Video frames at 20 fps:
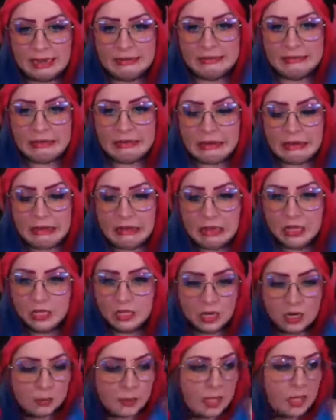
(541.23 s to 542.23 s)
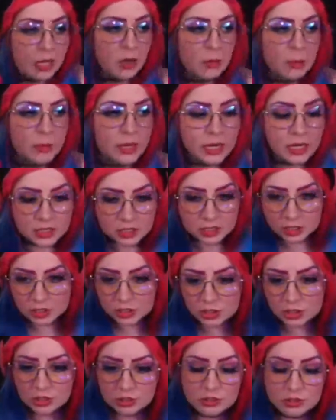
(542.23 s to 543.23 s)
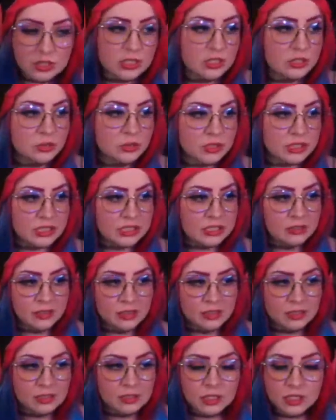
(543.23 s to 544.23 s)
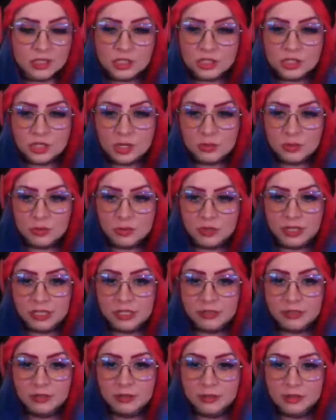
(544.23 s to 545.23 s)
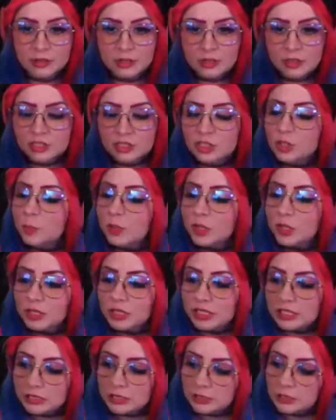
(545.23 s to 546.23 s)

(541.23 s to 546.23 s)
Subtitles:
in it, and then I'm like, oh my gosh, it's green. It's so green, super green.